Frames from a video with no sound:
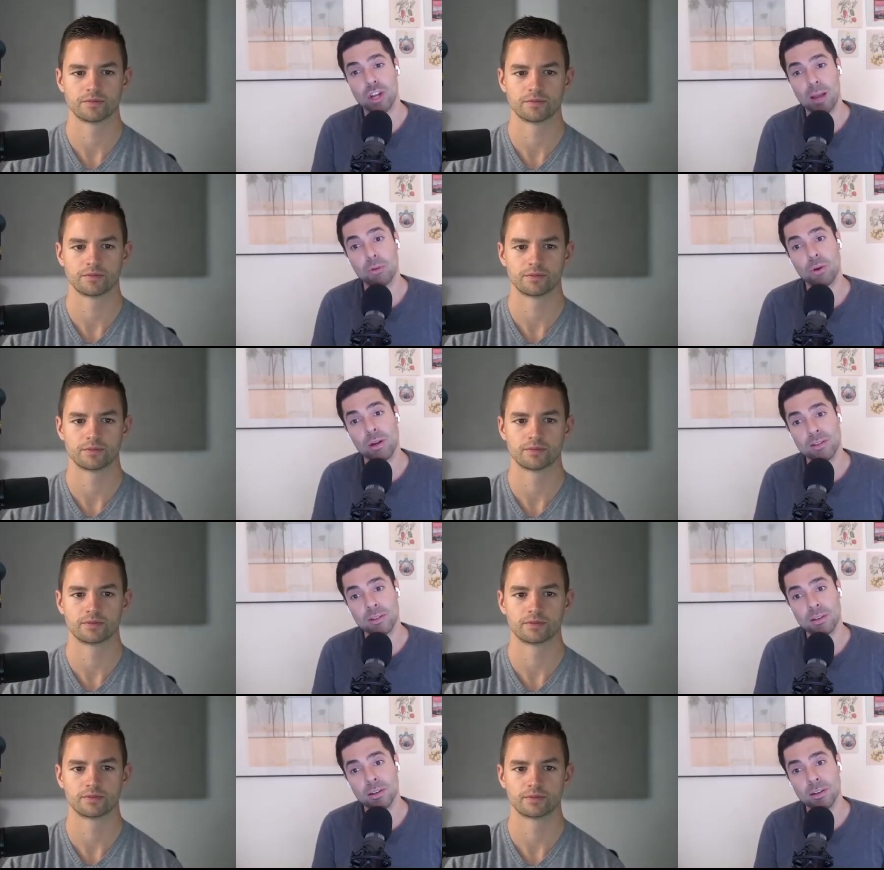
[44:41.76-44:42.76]

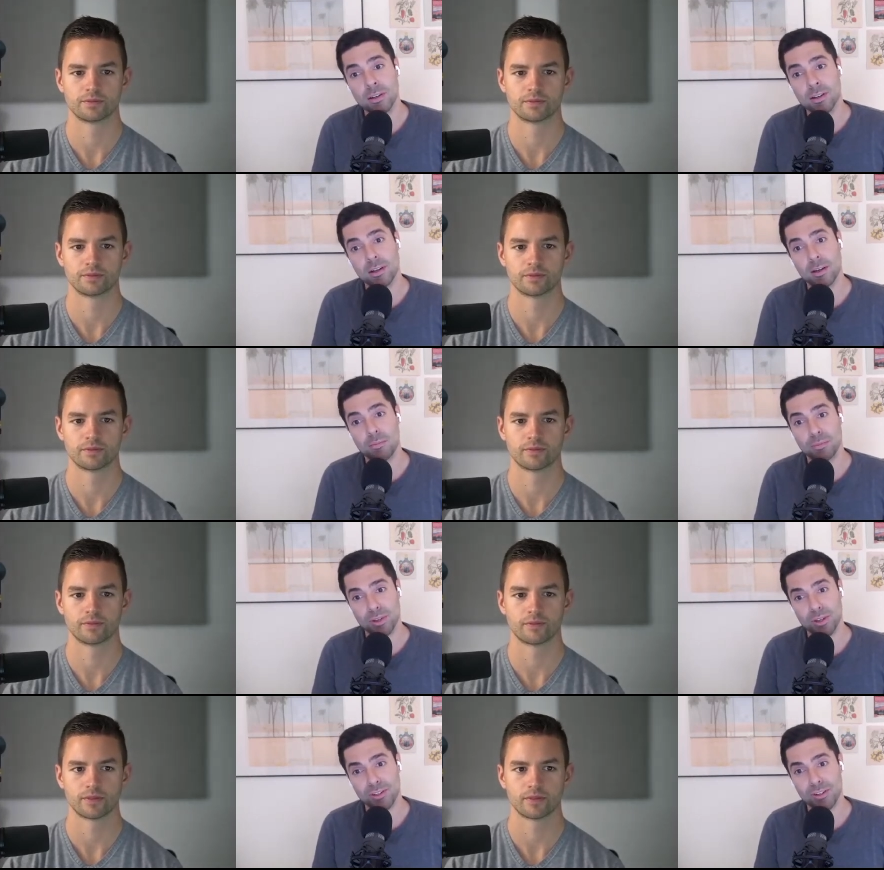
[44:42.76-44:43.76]
Speaker 1: MQLs, um,
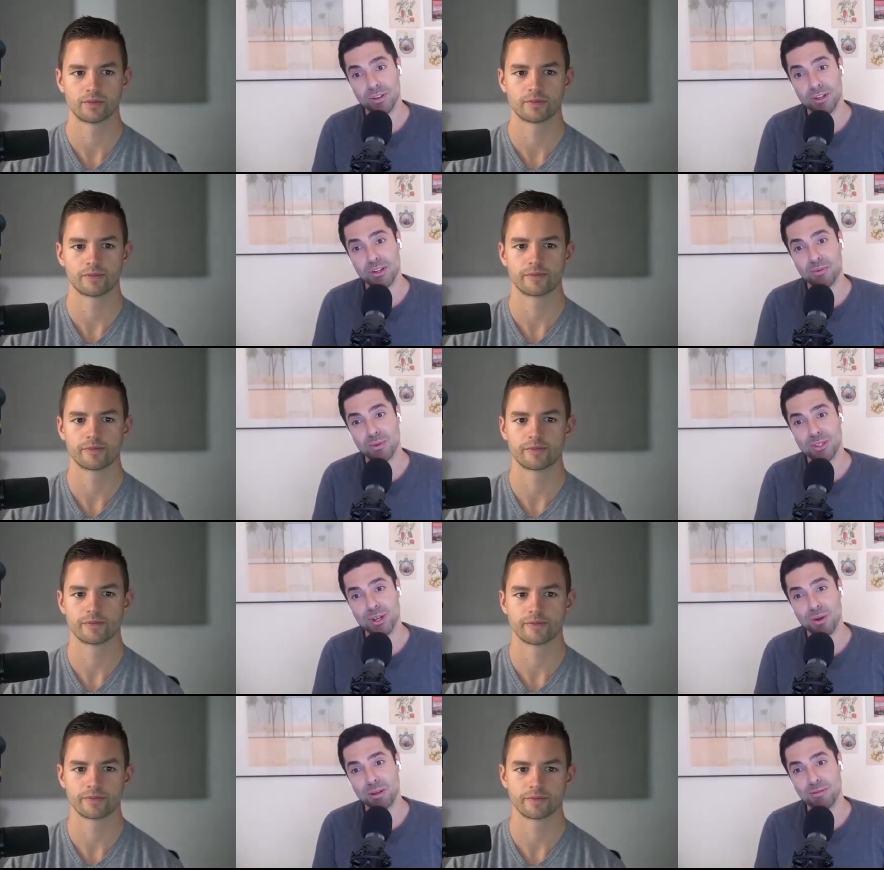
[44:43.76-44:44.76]
the the traditional
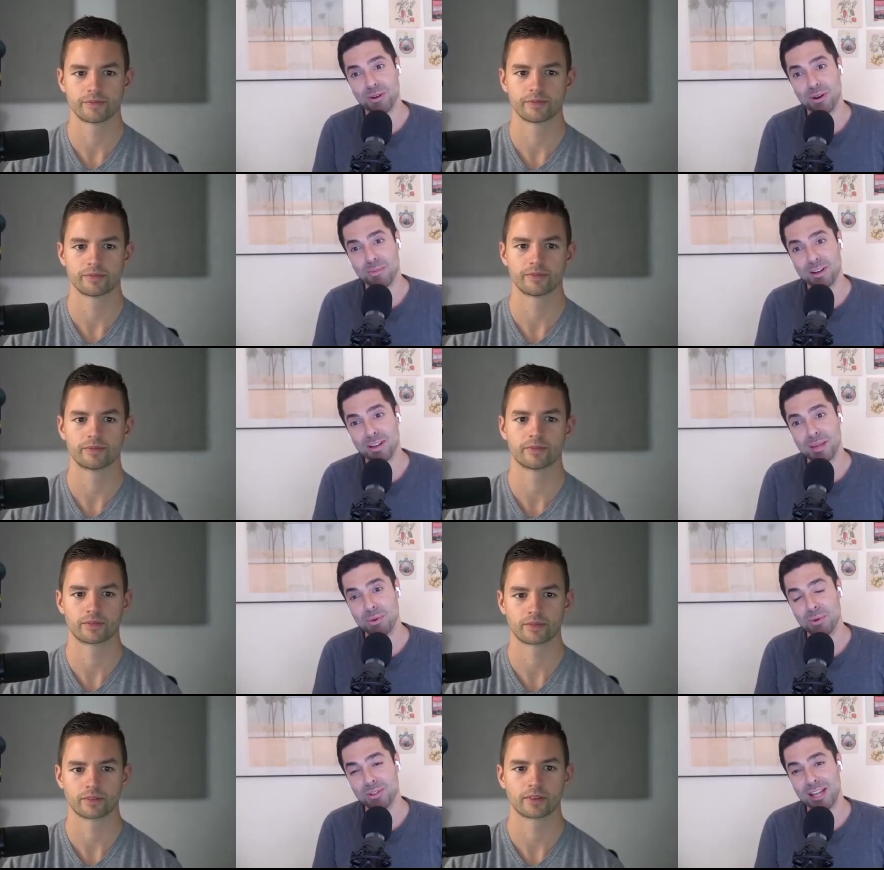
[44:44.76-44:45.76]
ones coming from uh,
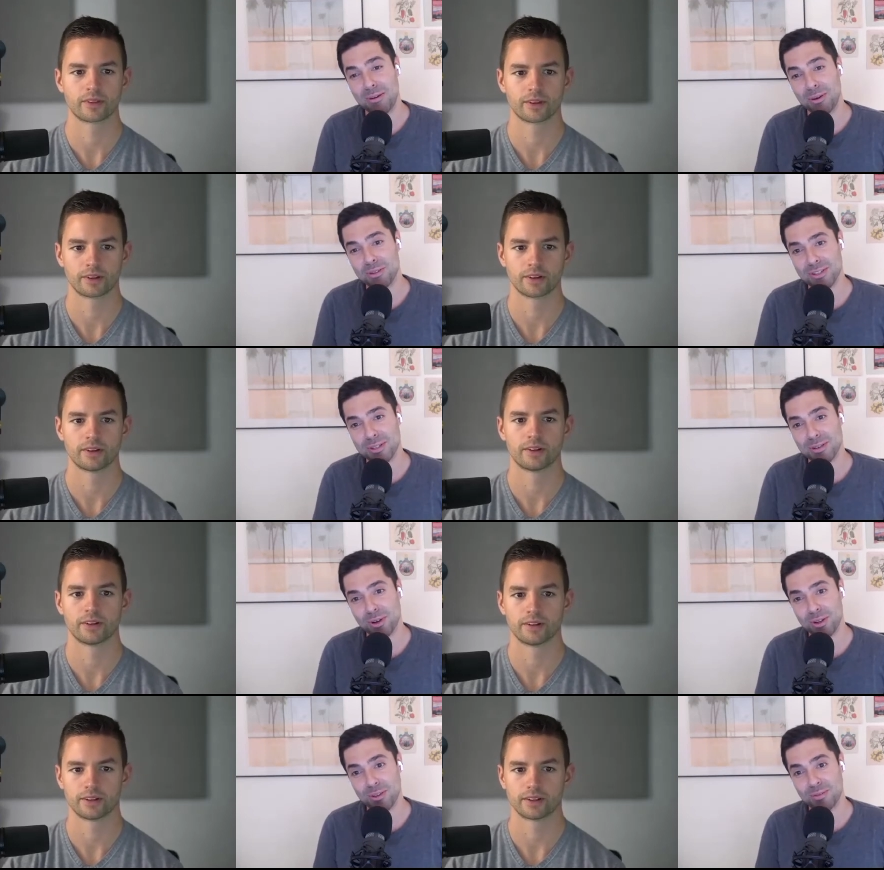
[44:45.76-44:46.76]
ebook downloads and so
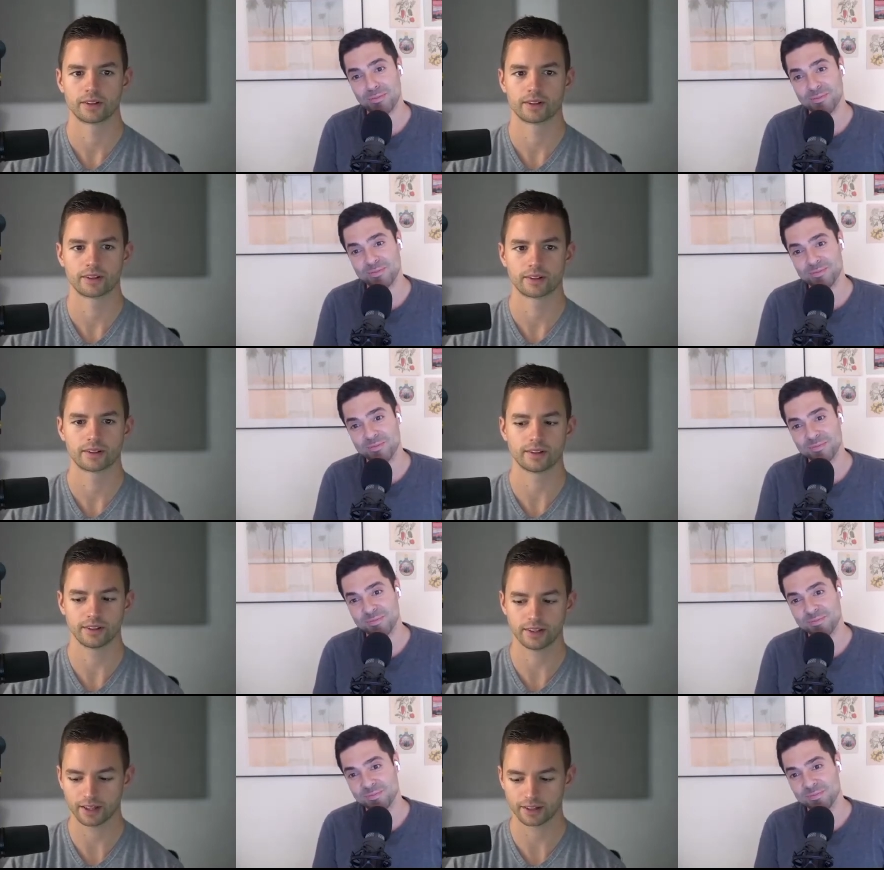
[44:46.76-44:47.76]
forth."
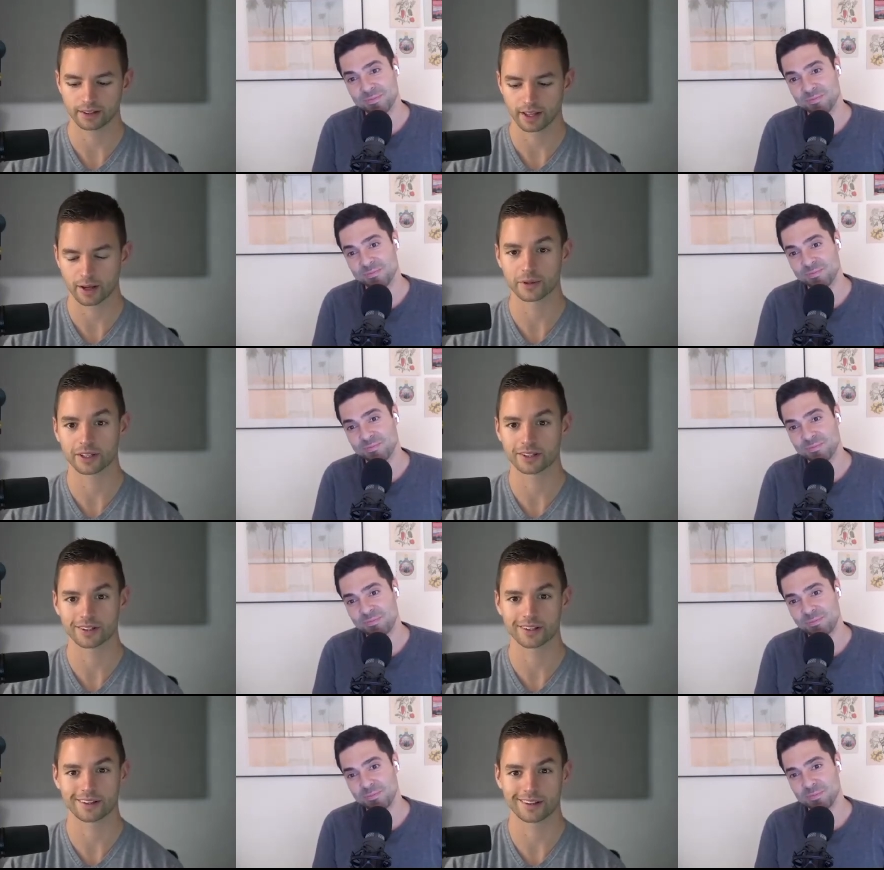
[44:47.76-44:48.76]
Speaker 2: Yeah, I mean,
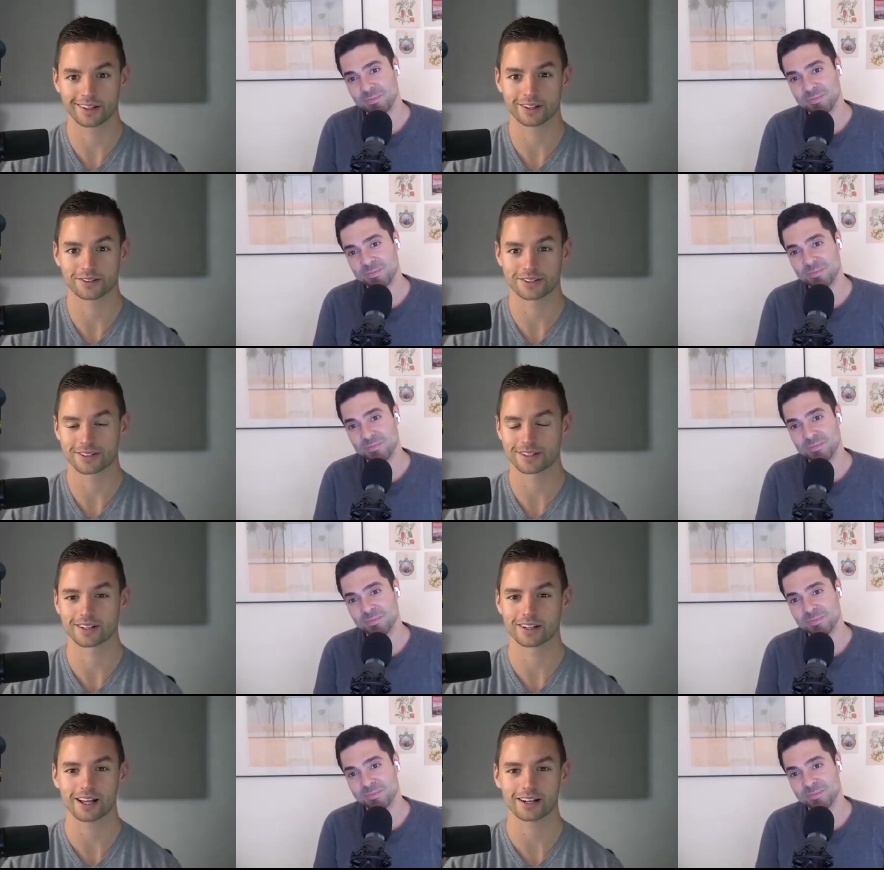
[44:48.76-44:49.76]
it's
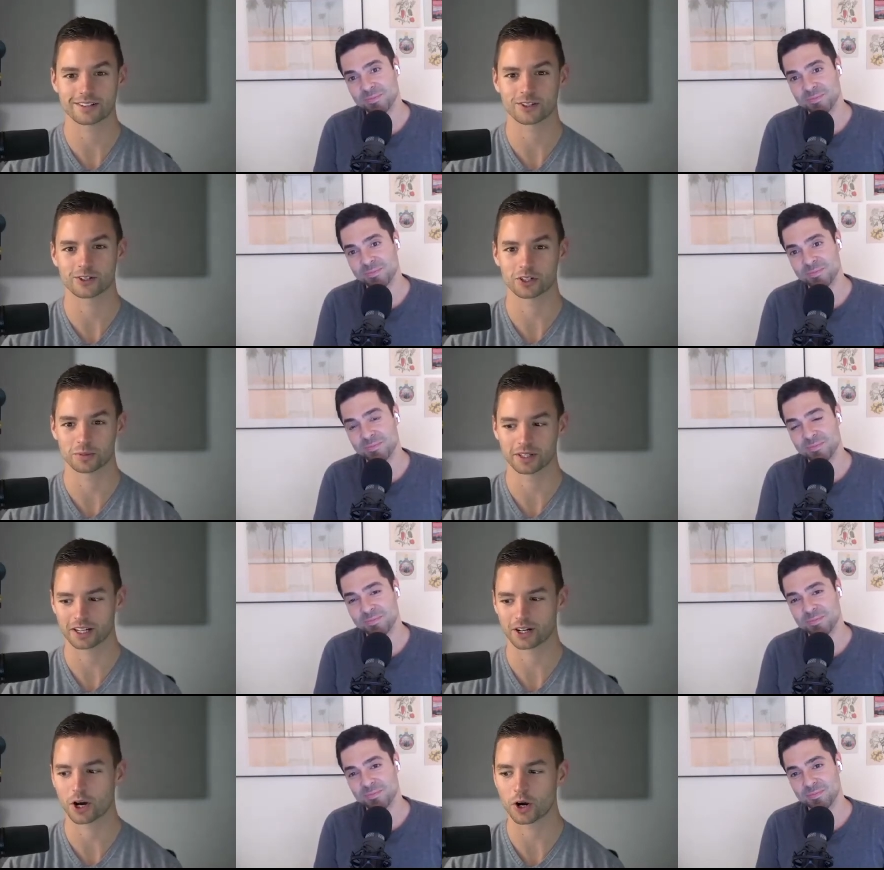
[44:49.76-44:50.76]
not necessarily going to be like
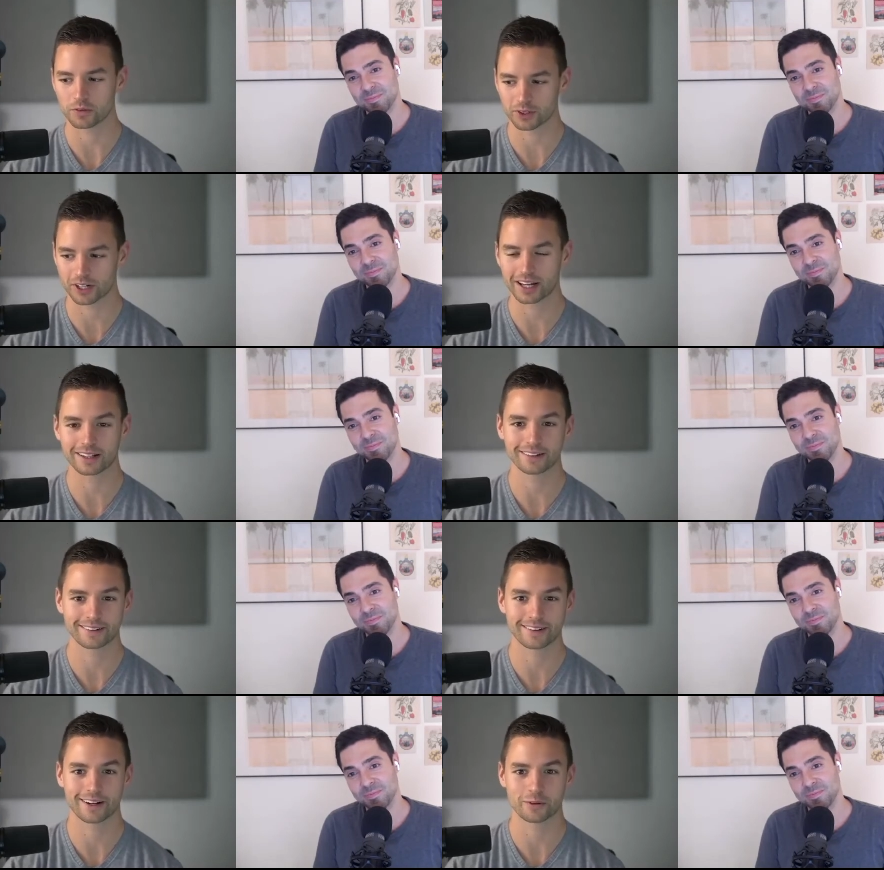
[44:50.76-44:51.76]
an overnight
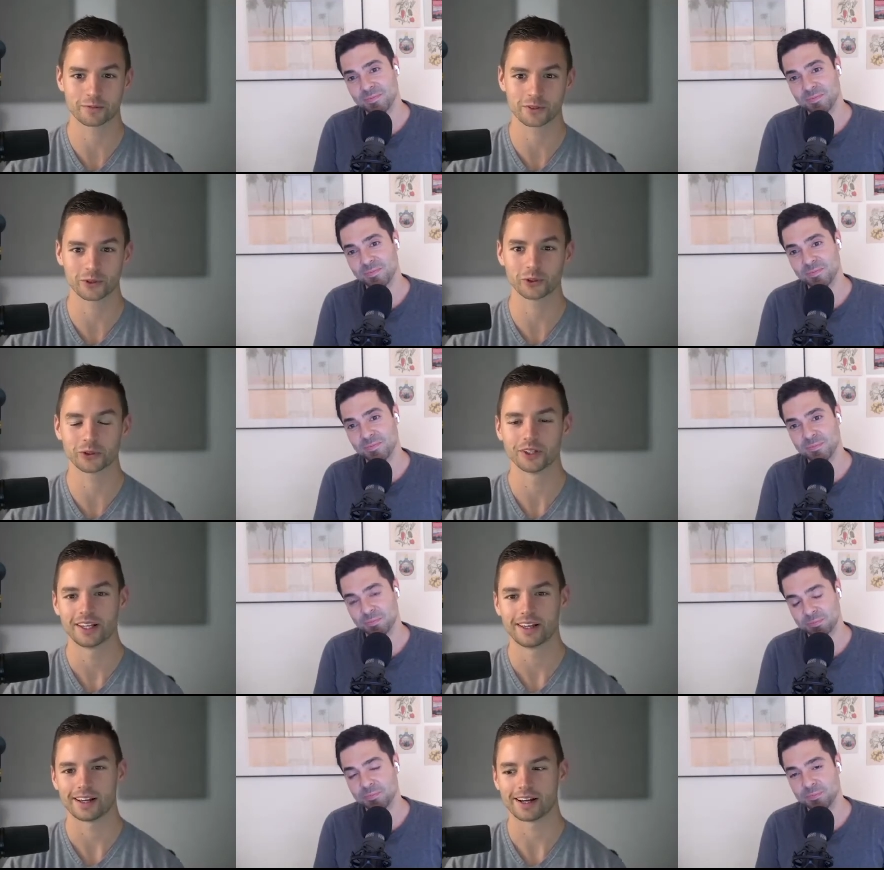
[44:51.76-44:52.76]
kind of deal.
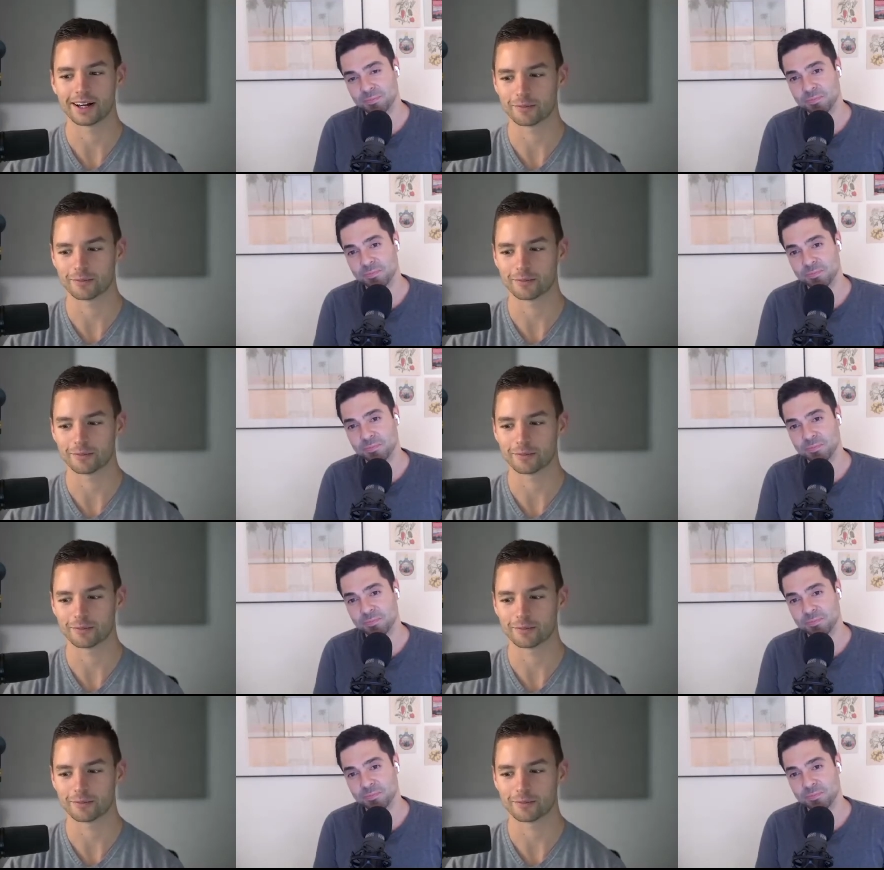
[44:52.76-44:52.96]
Um,